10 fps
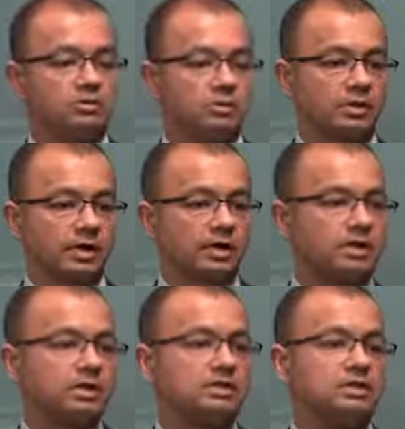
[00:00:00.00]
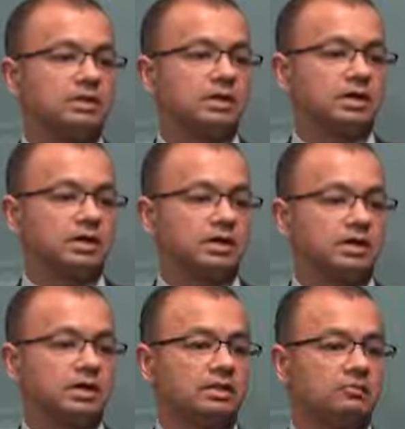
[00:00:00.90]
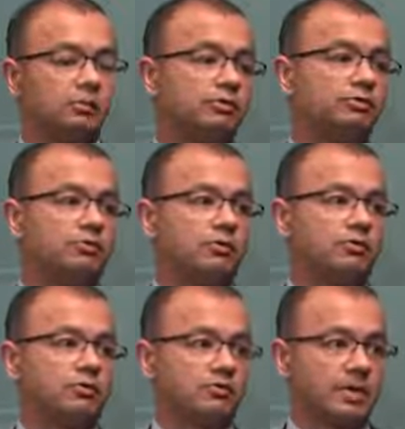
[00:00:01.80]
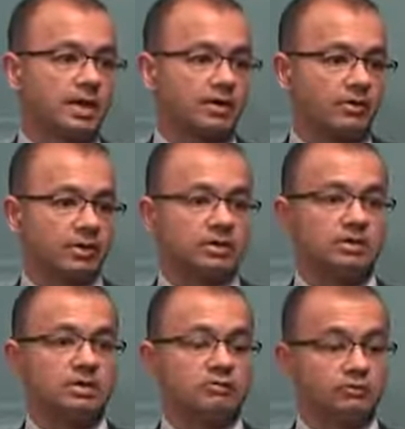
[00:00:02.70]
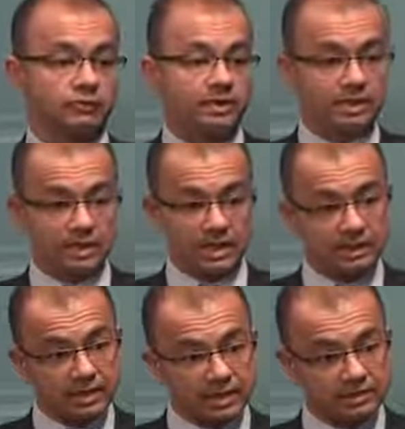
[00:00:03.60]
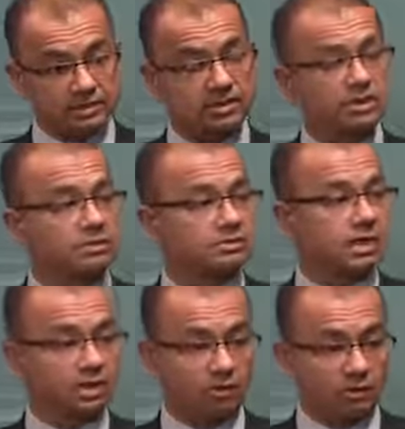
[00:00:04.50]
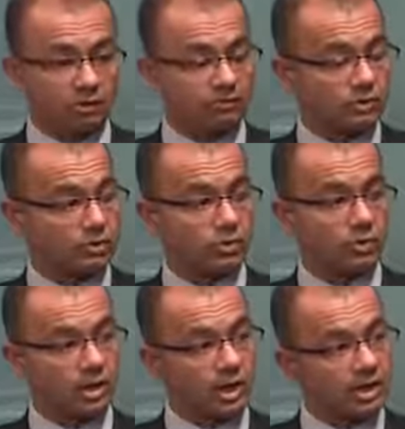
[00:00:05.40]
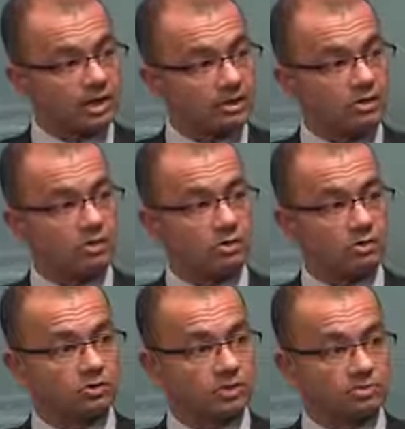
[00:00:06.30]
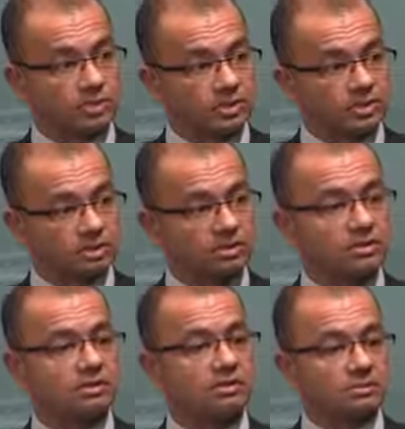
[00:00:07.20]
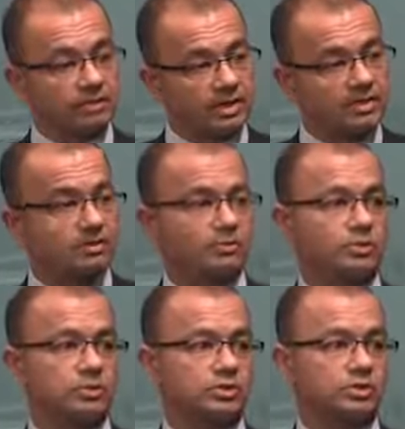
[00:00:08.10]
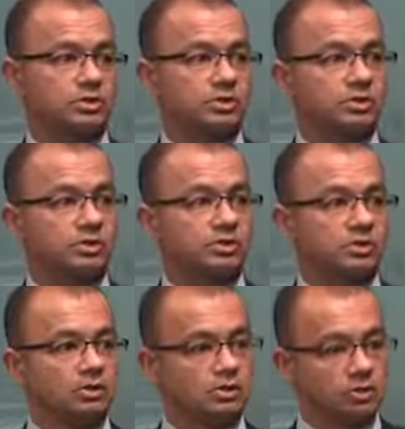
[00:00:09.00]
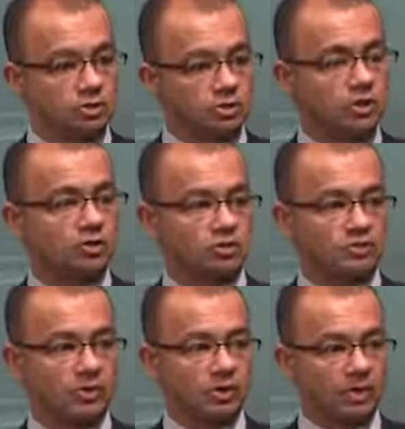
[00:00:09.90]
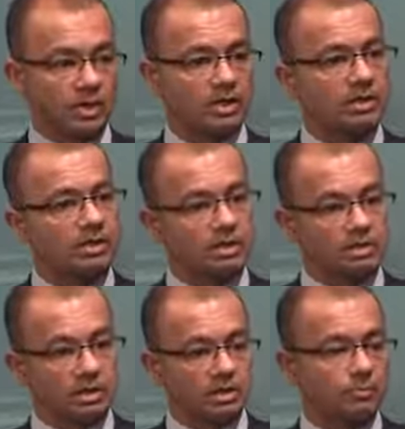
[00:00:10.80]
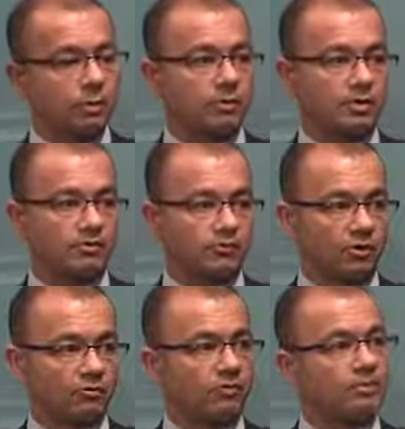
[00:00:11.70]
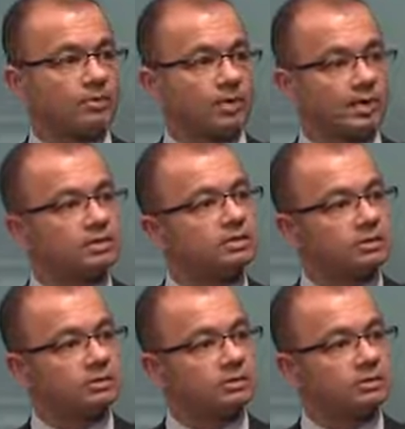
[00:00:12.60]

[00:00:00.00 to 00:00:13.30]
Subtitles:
looking at it and then moving forward from there. And if you feel that anything is in this category which you don't like or looks suspicious, then please approach your doctor straight away, and then an appropriate referral will be made